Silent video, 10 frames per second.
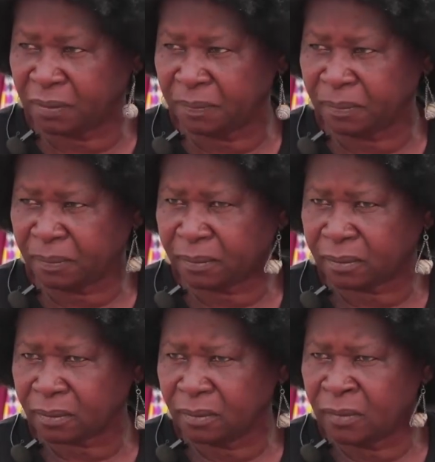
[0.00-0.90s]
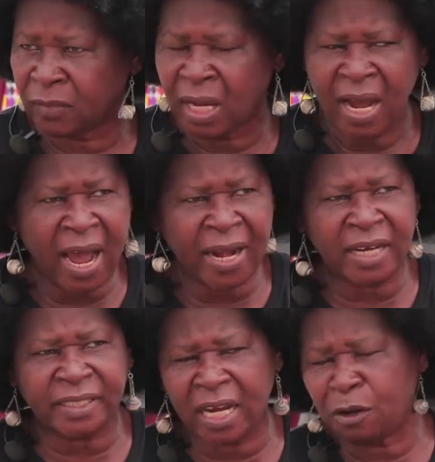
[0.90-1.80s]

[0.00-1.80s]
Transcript: And I tell